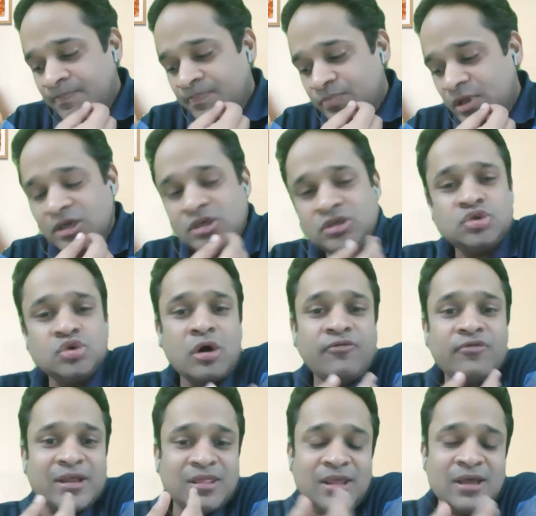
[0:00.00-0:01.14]
the issue of
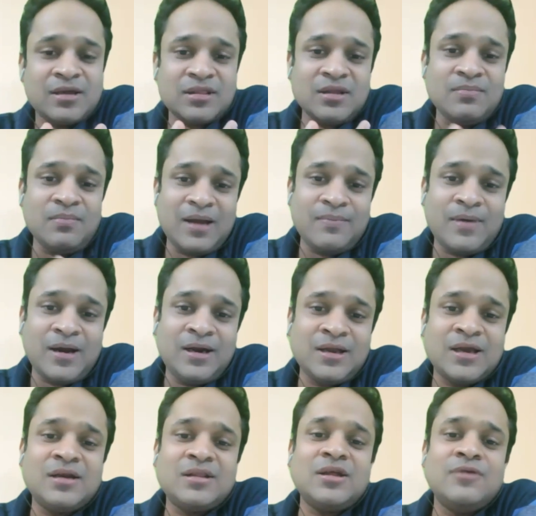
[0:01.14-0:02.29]
ethics in my mind
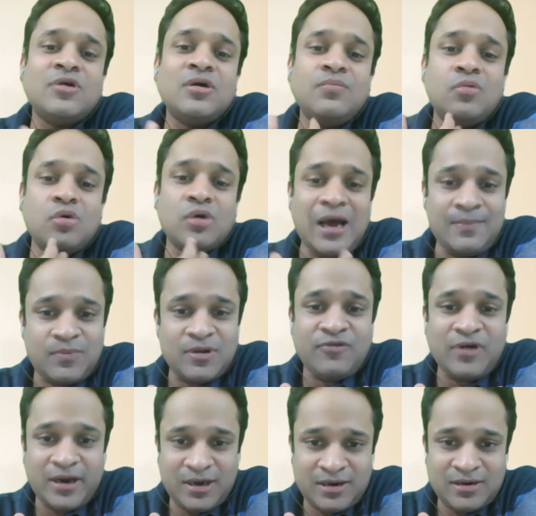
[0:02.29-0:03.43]
gets even more
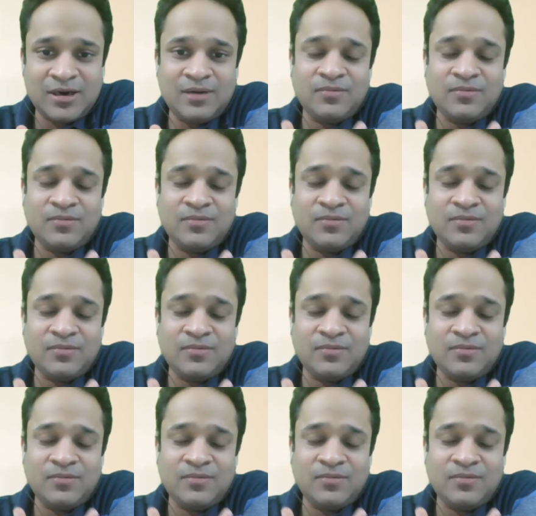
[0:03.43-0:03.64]
amplified, right?